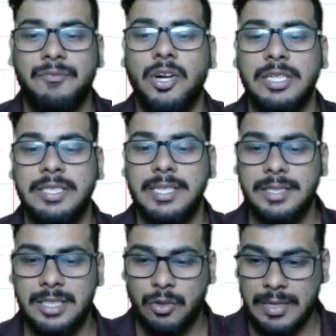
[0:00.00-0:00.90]
not seen
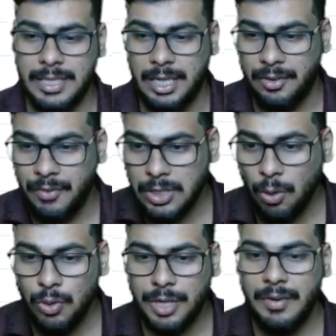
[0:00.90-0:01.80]
this question
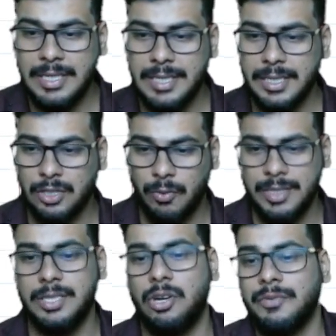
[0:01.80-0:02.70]
without revising this
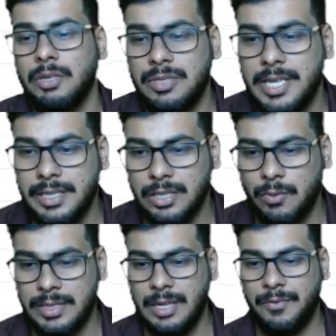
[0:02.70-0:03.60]
question or without seeing this
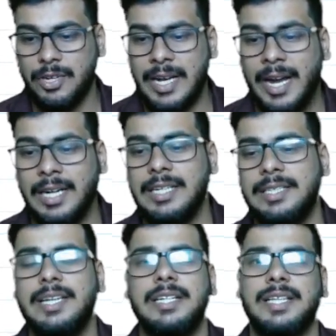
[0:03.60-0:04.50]
question, if you directly
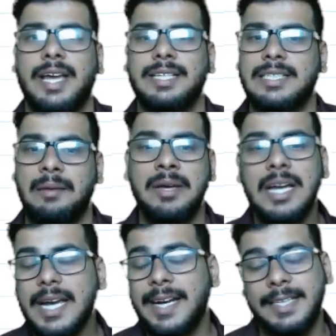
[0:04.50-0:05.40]
see it in the exam,
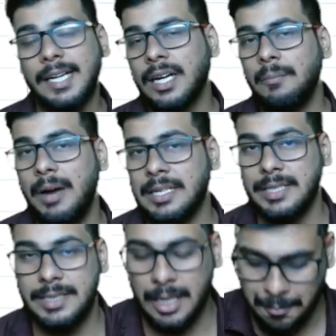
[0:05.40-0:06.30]
it can come as a
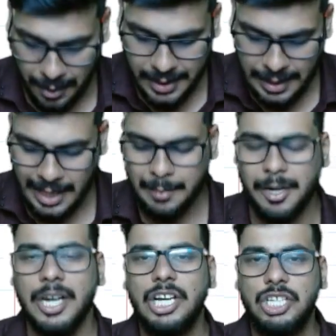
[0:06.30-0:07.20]
surprise
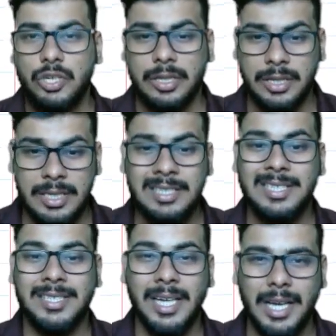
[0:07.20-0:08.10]
element. So this
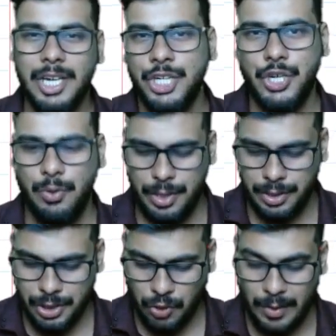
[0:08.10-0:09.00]
is the issue in
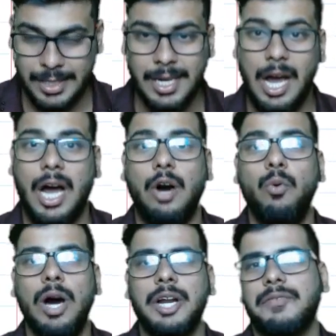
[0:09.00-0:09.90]
this question. How
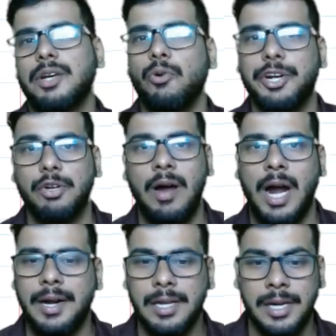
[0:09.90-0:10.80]
are we going to
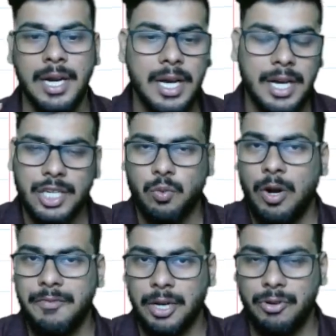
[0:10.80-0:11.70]
handle it is
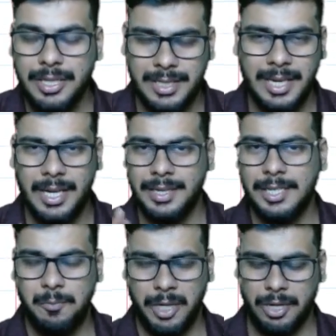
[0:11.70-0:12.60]
what we are going to see in
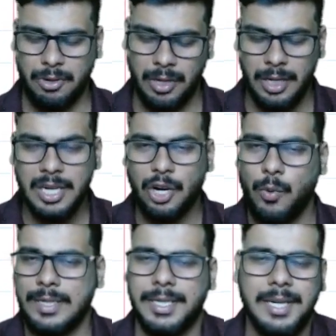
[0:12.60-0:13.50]
this particular
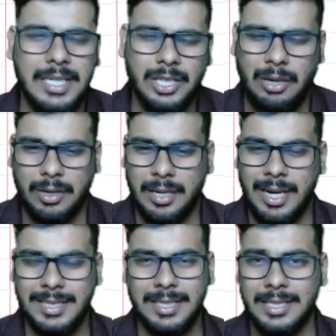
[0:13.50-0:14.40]
question. So now
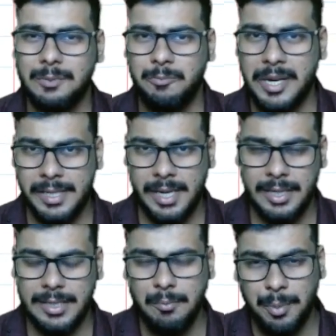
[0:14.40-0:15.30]
guys, this is basically
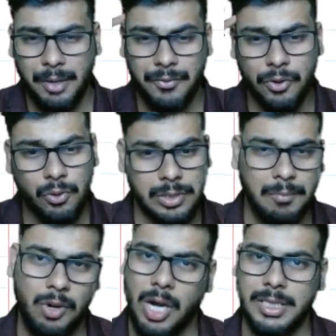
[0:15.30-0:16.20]
simple. If you use
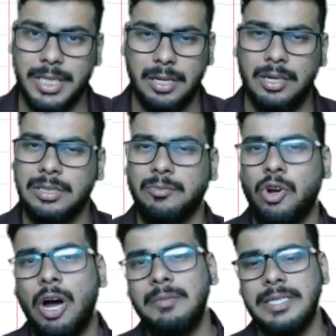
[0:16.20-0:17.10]
some logic, some
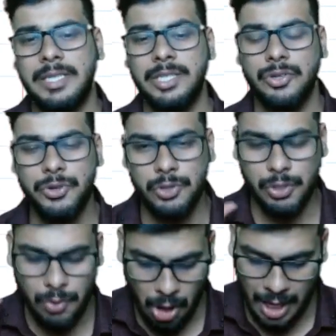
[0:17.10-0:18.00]
common sense you
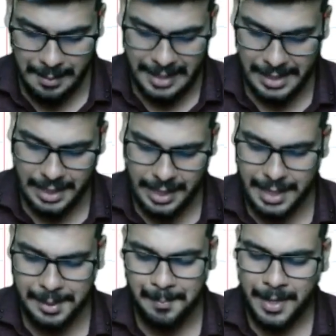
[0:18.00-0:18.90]
will automatically get
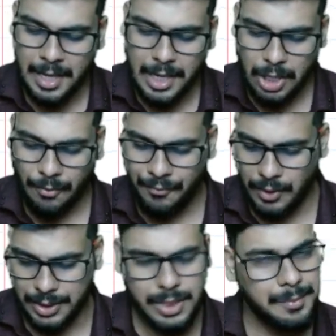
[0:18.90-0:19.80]
it. Now
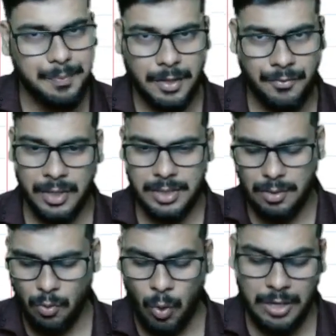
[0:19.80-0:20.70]
first
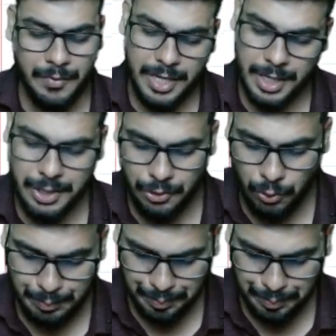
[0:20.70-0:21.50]
what we need to do